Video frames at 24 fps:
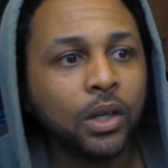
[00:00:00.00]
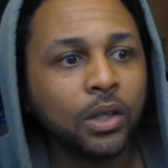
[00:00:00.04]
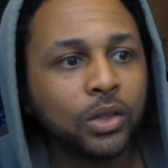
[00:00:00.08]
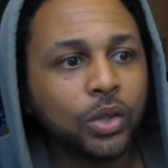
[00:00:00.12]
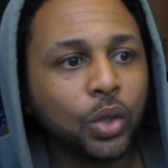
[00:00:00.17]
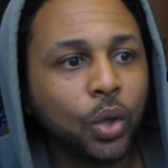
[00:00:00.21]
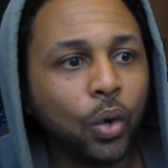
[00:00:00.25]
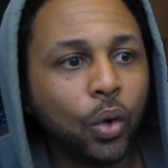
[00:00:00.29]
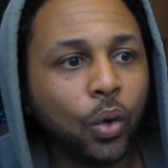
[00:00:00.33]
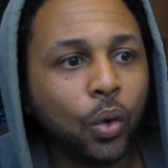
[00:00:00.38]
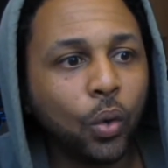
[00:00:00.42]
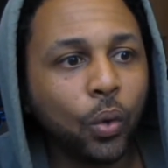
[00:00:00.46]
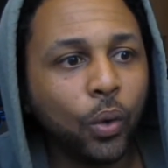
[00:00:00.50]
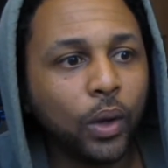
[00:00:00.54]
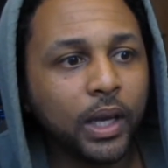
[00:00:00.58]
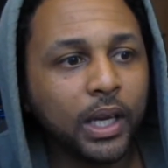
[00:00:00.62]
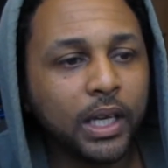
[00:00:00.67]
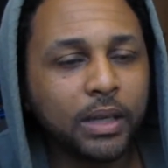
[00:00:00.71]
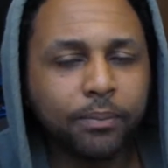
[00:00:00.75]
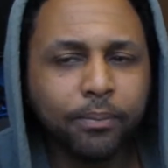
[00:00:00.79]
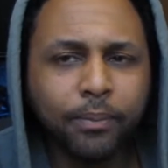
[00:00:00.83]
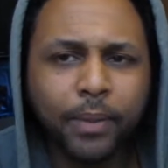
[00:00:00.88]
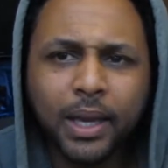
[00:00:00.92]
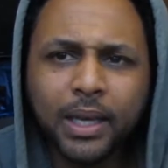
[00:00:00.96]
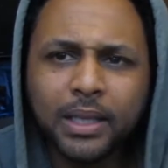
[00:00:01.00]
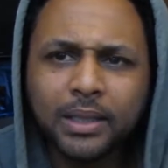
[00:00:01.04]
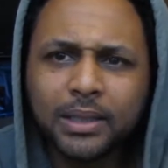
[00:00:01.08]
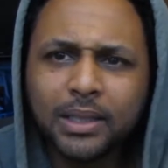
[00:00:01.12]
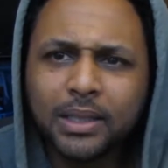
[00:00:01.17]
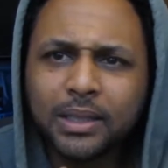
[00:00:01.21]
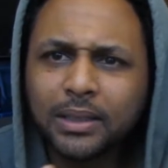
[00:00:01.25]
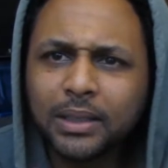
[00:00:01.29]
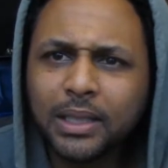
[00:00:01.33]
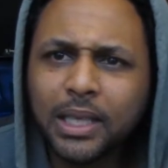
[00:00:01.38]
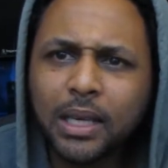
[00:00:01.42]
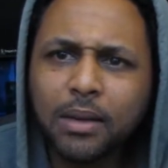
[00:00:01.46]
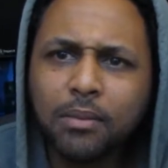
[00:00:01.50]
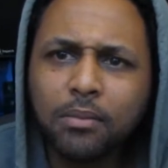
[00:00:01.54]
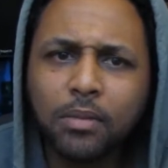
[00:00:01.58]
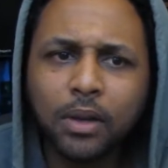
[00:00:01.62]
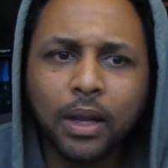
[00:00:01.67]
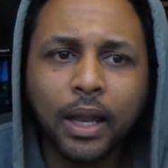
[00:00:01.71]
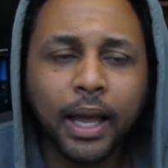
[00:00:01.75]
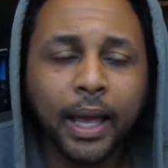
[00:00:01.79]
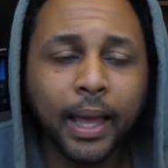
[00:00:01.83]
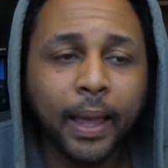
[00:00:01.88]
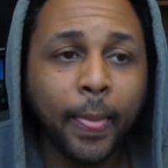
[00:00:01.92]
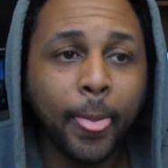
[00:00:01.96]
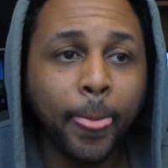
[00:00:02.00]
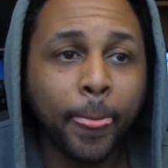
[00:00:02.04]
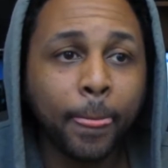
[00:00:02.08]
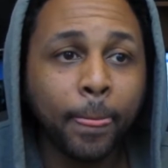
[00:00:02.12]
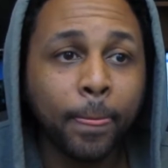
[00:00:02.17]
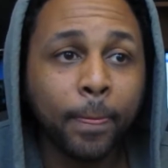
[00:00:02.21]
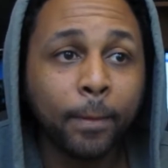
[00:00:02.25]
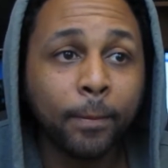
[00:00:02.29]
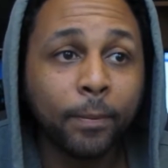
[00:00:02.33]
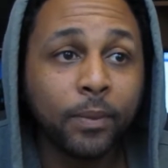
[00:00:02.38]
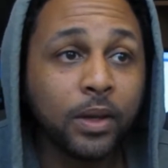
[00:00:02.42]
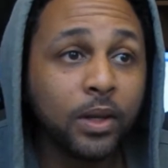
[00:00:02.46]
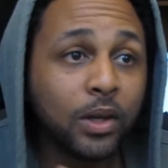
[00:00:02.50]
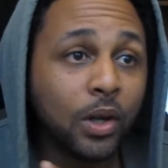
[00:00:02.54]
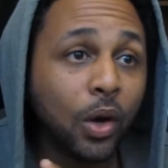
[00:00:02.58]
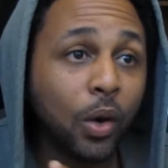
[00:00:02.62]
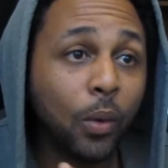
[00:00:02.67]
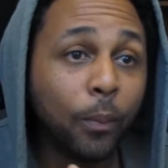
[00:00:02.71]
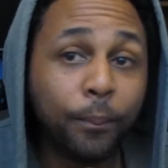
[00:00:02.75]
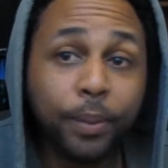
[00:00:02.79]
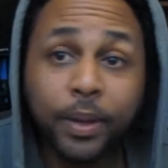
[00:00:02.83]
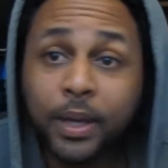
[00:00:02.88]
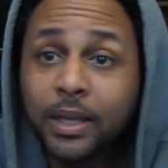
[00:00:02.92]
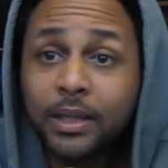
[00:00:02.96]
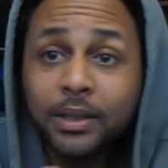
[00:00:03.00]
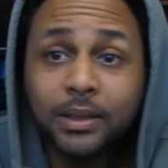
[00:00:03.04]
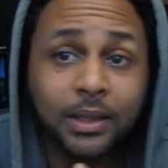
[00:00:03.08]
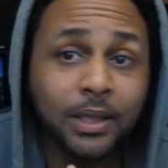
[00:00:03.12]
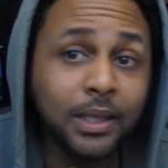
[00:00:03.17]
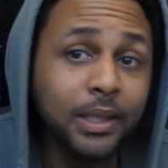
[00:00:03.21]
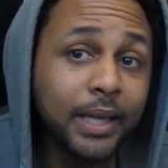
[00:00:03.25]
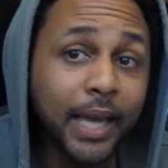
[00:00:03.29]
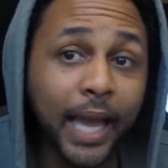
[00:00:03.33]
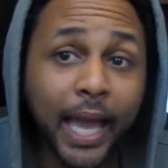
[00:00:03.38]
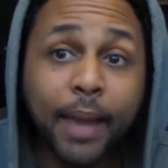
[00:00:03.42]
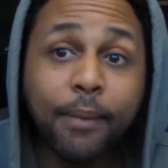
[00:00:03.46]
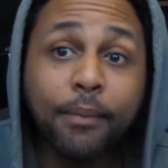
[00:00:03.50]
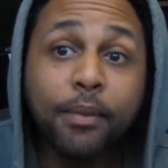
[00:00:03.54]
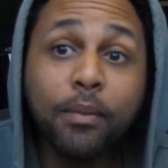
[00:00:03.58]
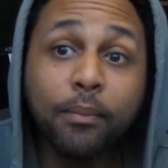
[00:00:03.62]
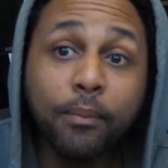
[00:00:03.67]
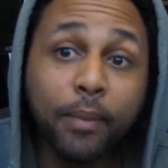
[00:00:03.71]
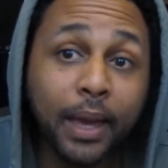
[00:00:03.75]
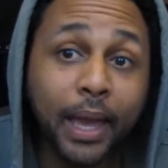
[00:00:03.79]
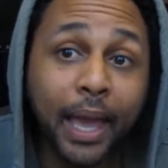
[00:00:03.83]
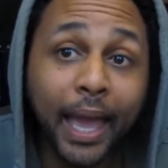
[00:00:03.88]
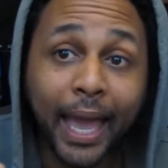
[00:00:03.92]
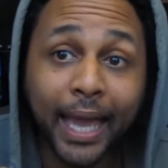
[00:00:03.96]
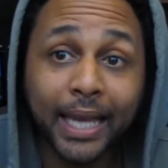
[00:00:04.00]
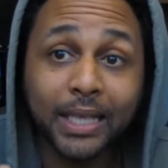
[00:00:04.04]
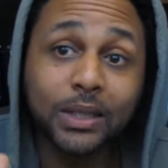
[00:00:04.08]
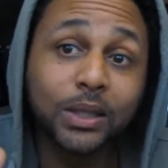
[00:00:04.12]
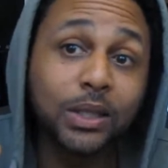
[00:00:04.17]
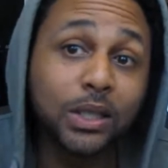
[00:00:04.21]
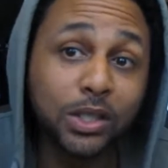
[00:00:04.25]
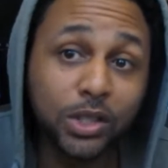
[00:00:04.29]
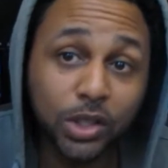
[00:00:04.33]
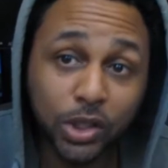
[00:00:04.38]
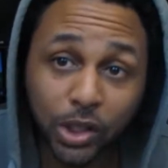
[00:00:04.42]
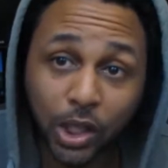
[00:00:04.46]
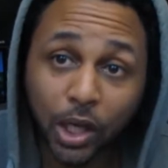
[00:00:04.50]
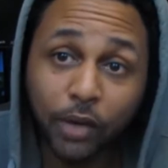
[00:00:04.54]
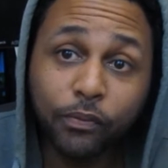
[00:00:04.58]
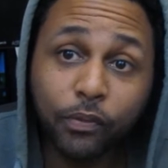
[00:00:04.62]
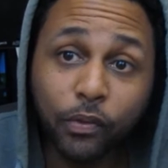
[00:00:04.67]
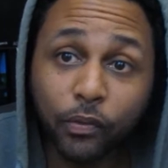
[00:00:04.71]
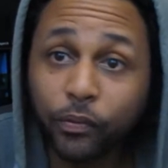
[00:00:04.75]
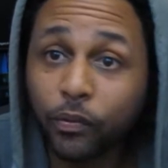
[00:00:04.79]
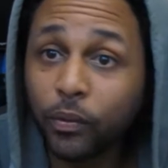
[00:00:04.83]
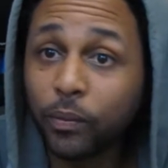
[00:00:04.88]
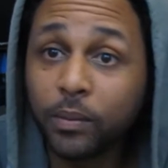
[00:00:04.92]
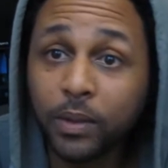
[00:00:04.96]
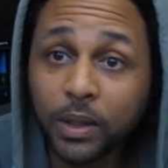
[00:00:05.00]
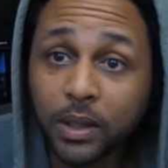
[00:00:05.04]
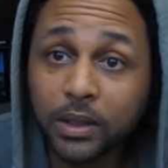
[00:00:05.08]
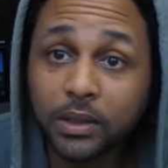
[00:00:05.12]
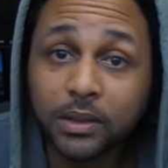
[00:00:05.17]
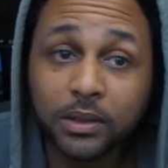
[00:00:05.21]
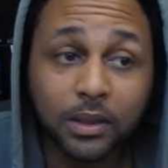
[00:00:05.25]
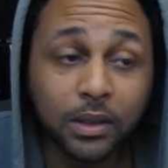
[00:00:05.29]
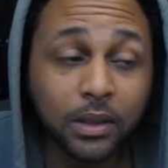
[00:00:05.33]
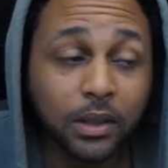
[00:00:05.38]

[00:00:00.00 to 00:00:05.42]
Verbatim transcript: So it makes it seem like, you know, PC gaming may actually suffer from this.